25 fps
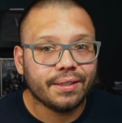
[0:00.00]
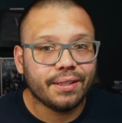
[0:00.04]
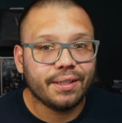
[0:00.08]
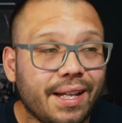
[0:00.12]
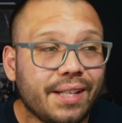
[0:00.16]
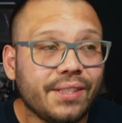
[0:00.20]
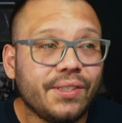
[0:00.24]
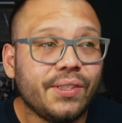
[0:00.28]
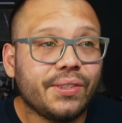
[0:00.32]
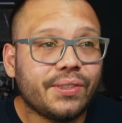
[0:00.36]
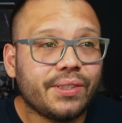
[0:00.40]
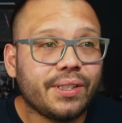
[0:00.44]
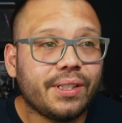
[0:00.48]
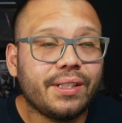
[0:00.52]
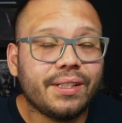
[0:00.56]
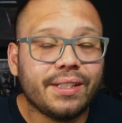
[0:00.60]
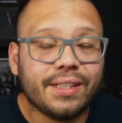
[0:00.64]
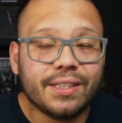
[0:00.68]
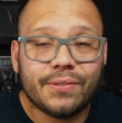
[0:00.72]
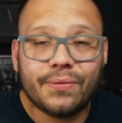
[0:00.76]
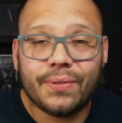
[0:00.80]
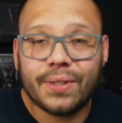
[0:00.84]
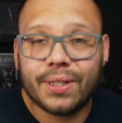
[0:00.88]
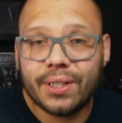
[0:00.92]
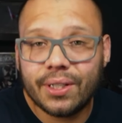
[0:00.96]
As you saw,
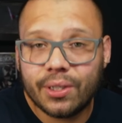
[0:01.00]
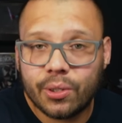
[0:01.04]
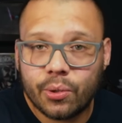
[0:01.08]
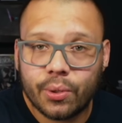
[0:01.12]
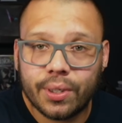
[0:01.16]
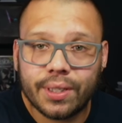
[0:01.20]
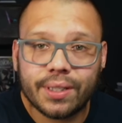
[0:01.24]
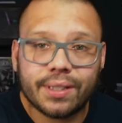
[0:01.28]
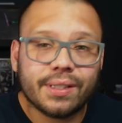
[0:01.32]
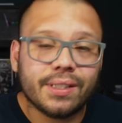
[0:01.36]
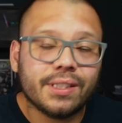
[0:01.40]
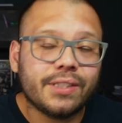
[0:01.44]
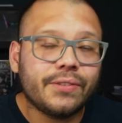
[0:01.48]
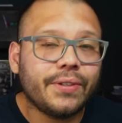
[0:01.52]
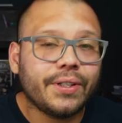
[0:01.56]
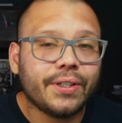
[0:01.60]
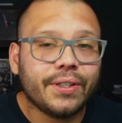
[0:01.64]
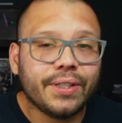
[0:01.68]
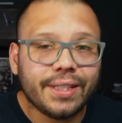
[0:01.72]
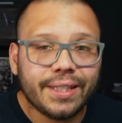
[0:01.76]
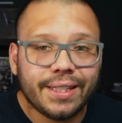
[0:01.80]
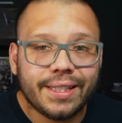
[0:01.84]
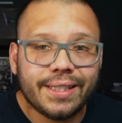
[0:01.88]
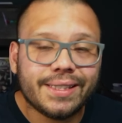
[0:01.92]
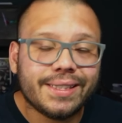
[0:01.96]
it's very quick, it's
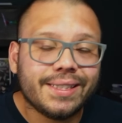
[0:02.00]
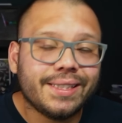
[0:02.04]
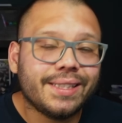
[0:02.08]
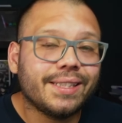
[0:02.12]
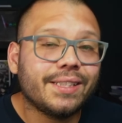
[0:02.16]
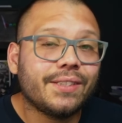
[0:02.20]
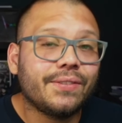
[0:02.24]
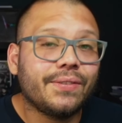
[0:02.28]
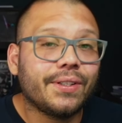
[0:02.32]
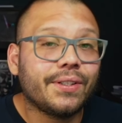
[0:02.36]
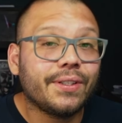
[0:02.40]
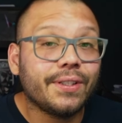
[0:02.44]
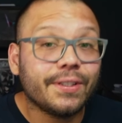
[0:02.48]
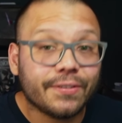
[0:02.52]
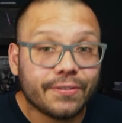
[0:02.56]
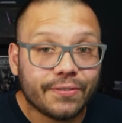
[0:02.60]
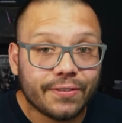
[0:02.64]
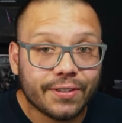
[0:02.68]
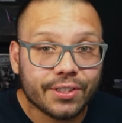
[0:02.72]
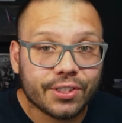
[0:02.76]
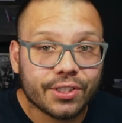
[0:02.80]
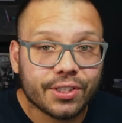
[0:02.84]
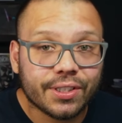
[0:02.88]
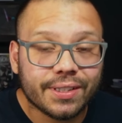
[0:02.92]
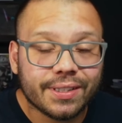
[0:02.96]
very easy, it's very
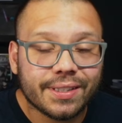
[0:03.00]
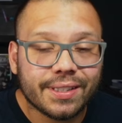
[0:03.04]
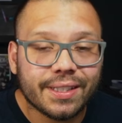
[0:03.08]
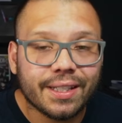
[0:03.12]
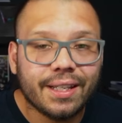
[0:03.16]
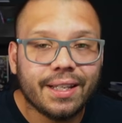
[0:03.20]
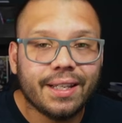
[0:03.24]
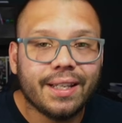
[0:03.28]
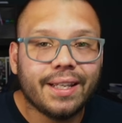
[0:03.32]
efficient,